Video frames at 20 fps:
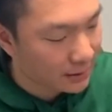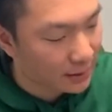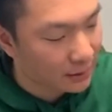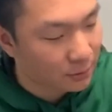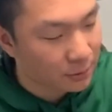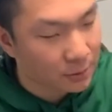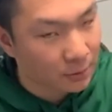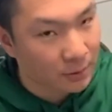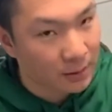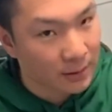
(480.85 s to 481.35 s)
I
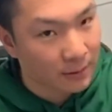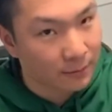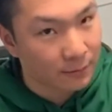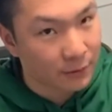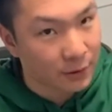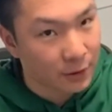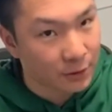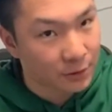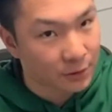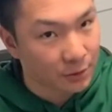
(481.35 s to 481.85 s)
also have
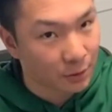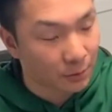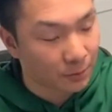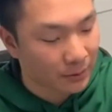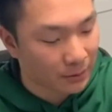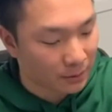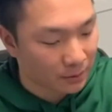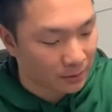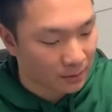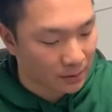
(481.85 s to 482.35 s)
dish soap
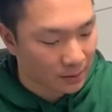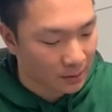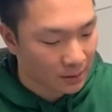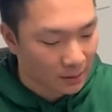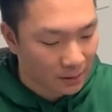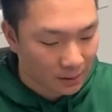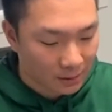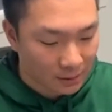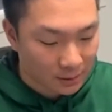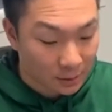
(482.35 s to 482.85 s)
here.
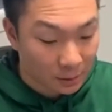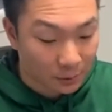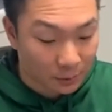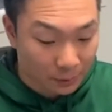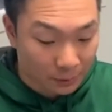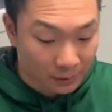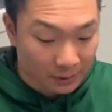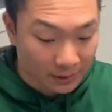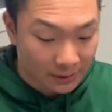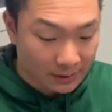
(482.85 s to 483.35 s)
So you're
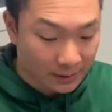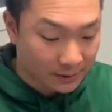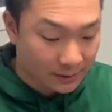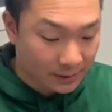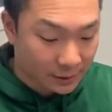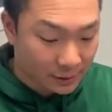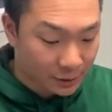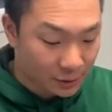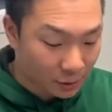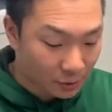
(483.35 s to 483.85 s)
gonna need
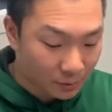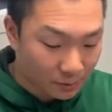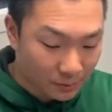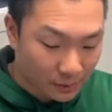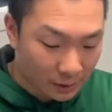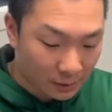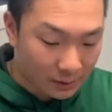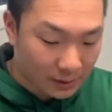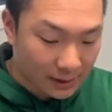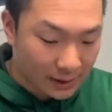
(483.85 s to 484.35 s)
dish soap,
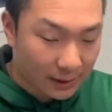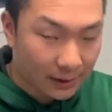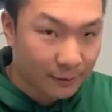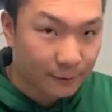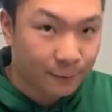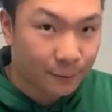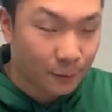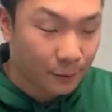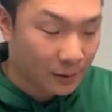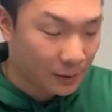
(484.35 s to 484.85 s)
milk, and
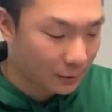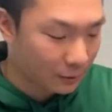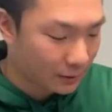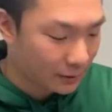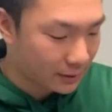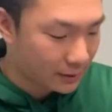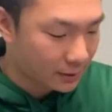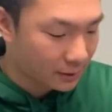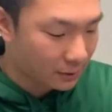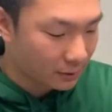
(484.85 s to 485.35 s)
food coloring.
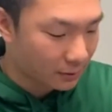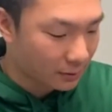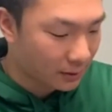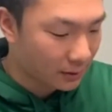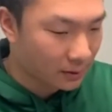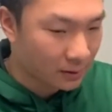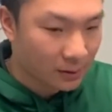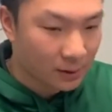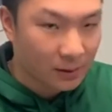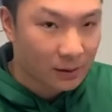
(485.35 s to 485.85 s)
So
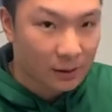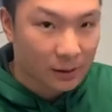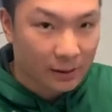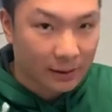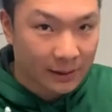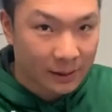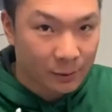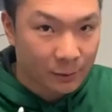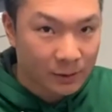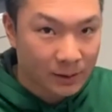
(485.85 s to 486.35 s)
got a
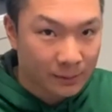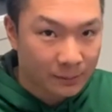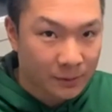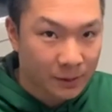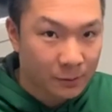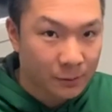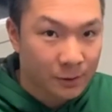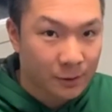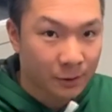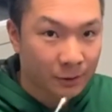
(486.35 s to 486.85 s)
Q-tip
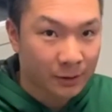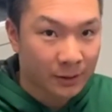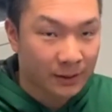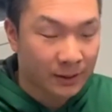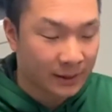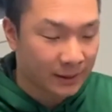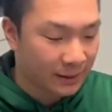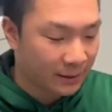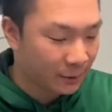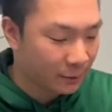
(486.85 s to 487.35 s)
too, so you're gonna need
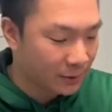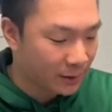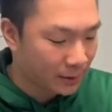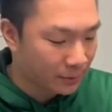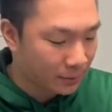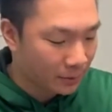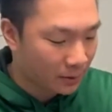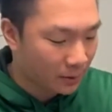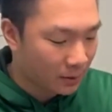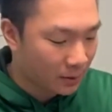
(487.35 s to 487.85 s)
a Q-tip.
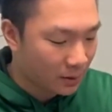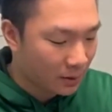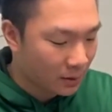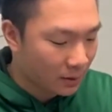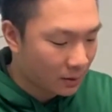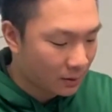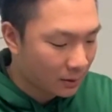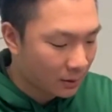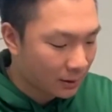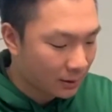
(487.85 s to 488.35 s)

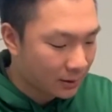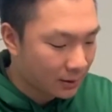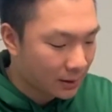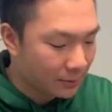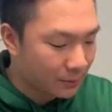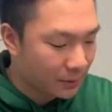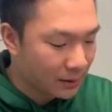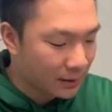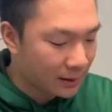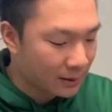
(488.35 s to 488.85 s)
I'm gonna
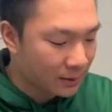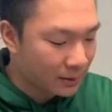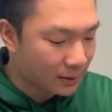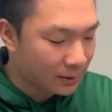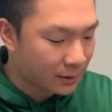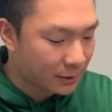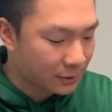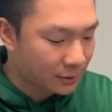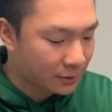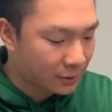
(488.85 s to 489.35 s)
dip it into the
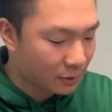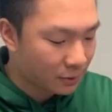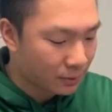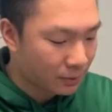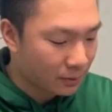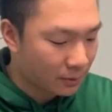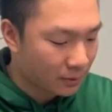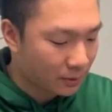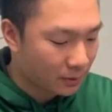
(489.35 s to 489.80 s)
dish soap.